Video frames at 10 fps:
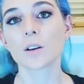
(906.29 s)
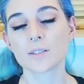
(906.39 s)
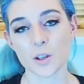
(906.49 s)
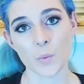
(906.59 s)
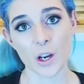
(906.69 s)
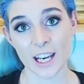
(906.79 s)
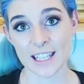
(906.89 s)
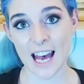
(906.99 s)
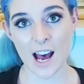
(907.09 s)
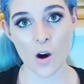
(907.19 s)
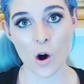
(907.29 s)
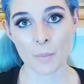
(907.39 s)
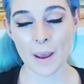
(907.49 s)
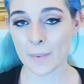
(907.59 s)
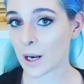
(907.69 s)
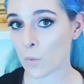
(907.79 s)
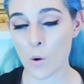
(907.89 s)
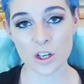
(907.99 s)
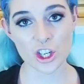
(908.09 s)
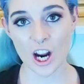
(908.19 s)
So working that out on maybe like
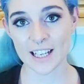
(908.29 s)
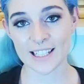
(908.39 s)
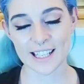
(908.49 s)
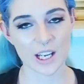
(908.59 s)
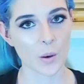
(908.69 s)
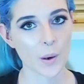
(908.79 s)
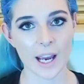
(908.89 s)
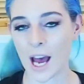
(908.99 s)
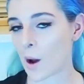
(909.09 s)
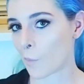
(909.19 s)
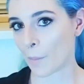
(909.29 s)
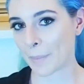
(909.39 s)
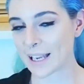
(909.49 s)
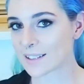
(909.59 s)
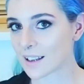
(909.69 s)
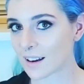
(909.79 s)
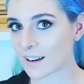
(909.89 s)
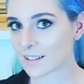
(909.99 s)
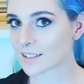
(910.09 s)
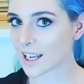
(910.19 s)
1 Chinese takeaway and 1
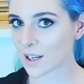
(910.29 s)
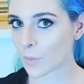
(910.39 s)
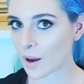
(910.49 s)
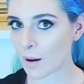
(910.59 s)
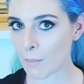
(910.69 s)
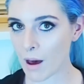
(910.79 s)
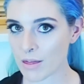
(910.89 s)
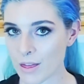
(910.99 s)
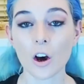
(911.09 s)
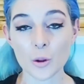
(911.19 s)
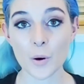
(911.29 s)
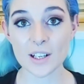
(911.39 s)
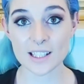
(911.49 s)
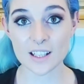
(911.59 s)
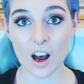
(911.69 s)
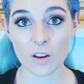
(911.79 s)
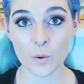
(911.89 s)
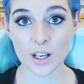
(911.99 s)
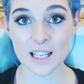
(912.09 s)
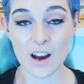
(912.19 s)
pizza takeaway a month, on the prices that I've
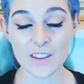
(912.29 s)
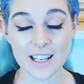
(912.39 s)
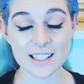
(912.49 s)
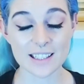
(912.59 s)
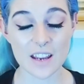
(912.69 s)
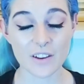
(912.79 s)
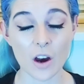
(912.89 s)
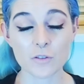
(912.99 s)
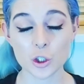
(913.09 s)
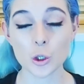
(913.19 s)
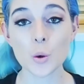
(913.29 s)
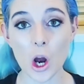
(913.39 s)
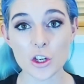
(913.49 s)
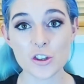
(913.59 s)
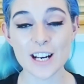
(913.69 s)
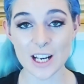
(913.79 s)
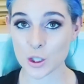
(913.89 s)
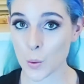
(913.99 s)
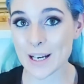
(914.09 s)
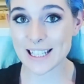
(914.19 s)
worked out, that is a saving of
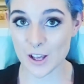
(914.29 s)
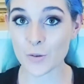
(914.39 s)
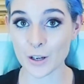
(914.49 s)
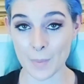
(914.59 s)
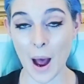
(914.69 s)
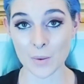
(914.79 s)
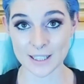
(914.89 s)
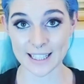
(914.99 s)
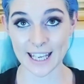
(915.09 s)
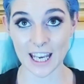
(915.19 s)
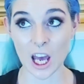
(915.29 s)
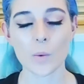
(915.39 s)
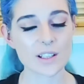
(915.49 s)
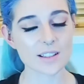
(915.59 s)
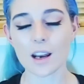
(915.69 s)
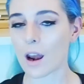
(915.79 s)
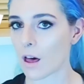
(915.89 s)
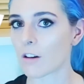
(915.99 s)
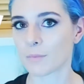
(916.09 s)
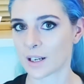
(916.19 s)
£223 a year, which is a
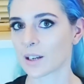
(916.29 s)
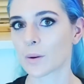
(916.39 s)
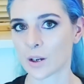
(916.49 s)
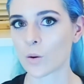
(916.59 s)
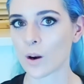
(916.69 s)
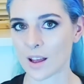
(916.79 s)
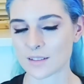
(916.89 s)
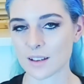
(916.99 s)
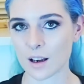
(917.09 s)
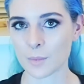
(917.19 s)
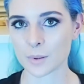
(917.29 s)
lot of money when it all adds up.